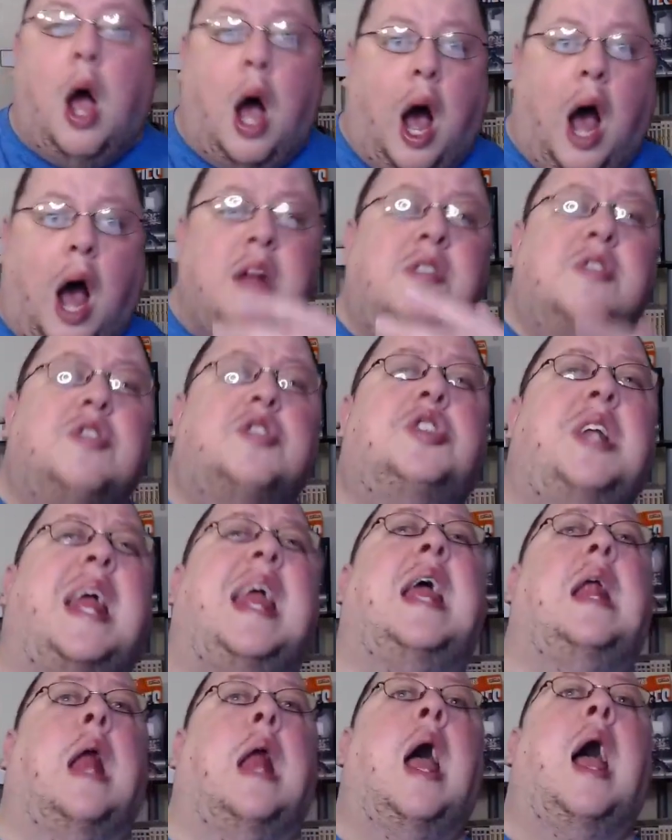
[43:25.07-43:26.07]

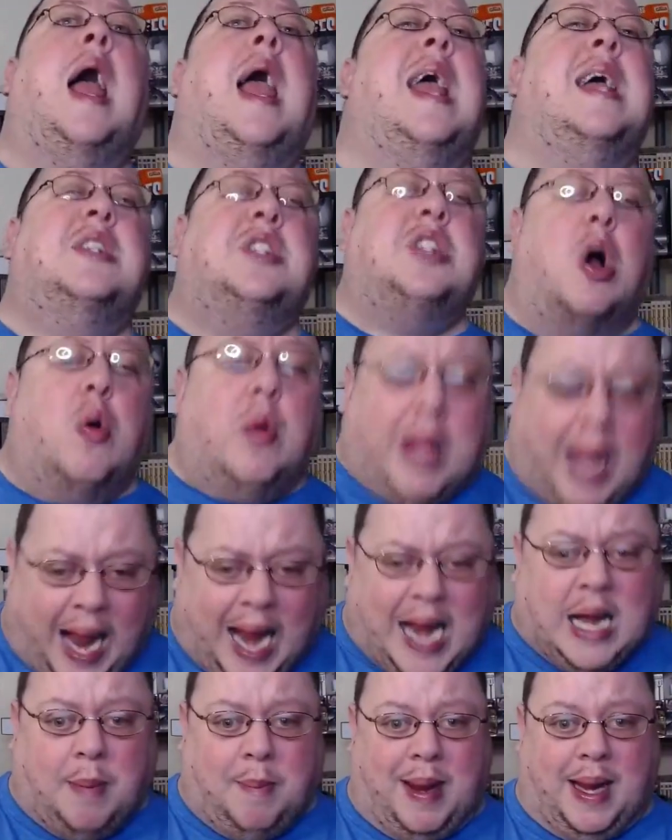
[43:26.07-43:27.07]
Understand, it's
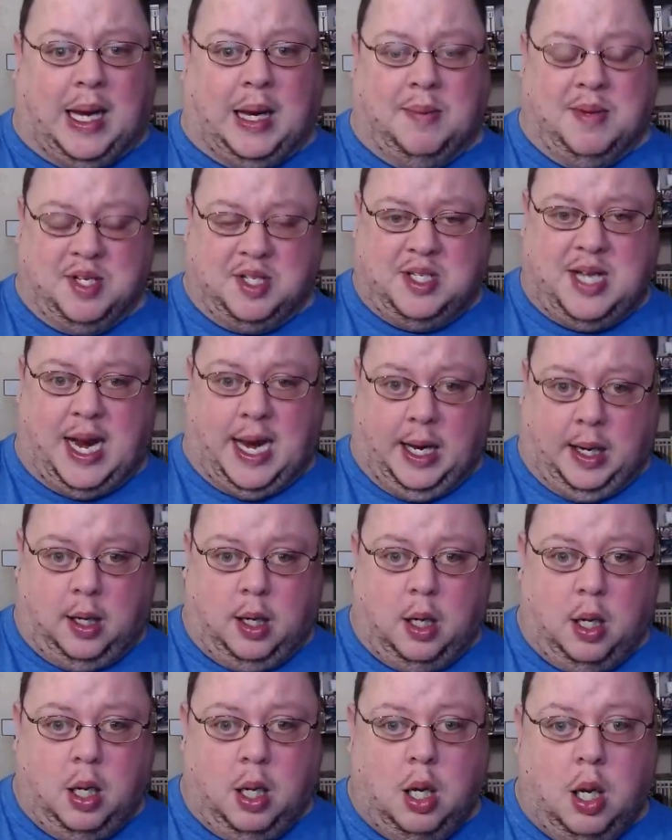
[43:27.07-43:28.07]
okay to make a mistake.
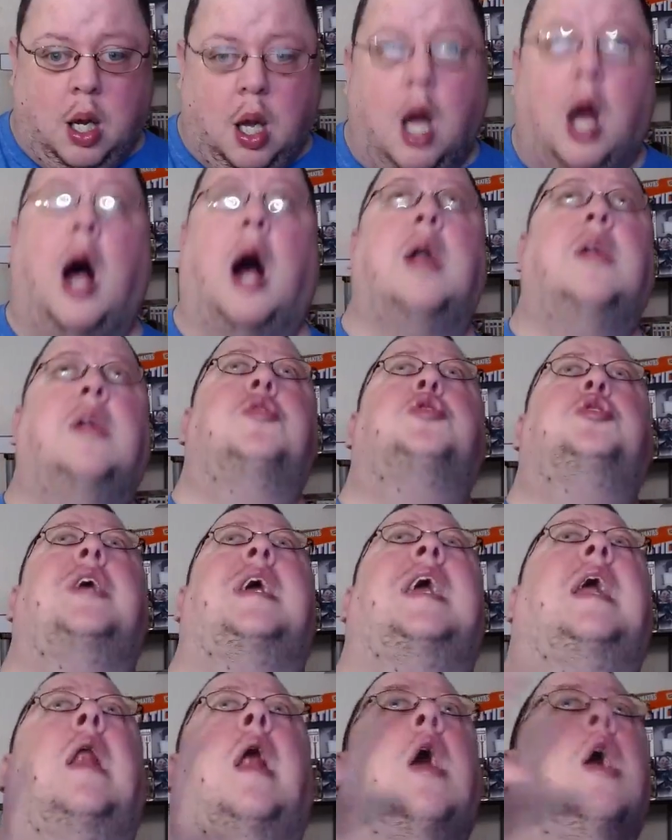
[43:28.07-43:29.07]

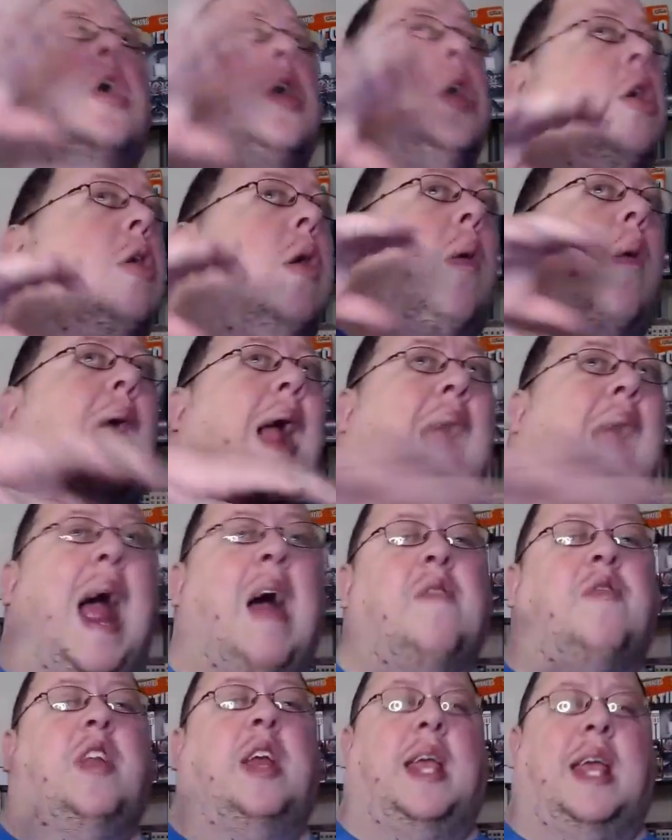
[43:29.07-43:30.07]
Understand, you don't
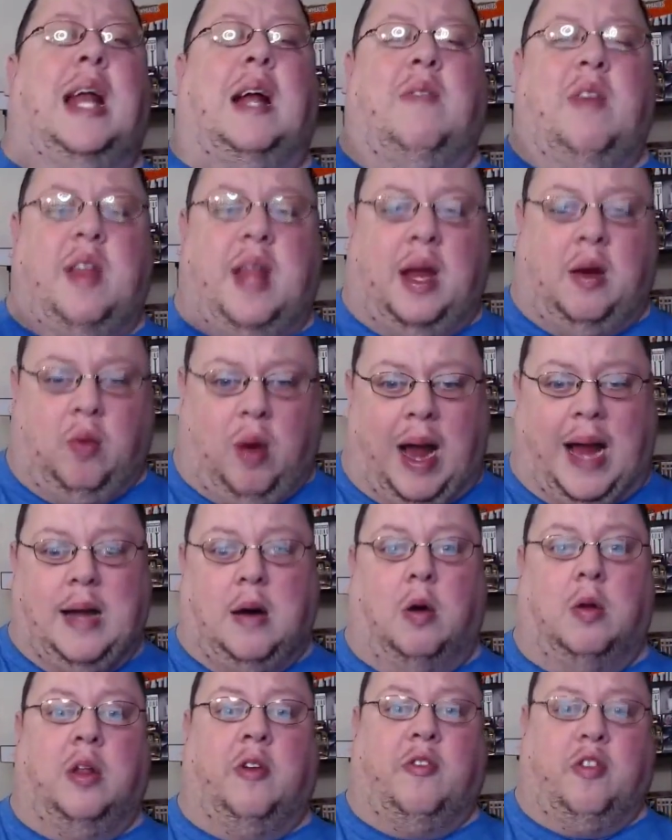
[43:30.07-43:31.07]
have to get everything right
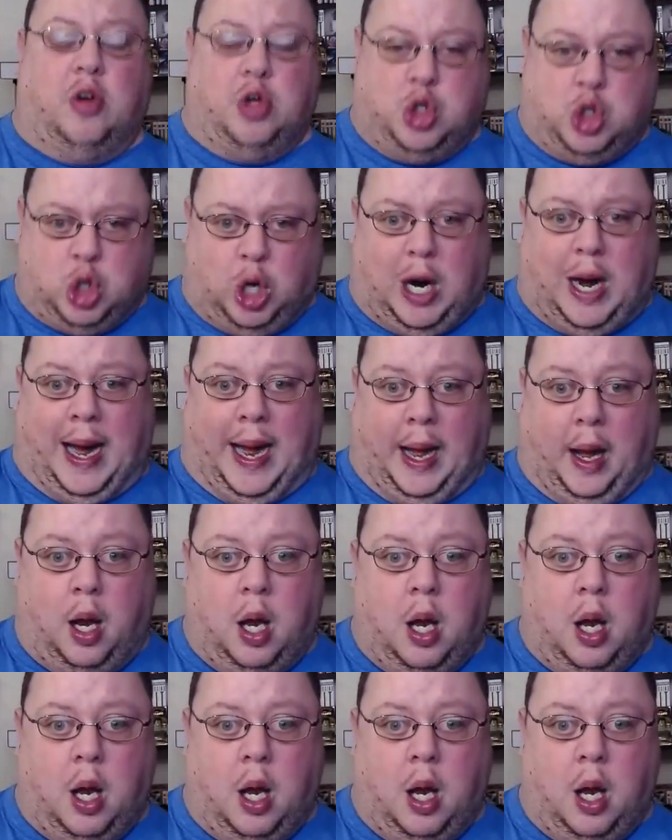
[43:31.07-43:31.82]
on the first try.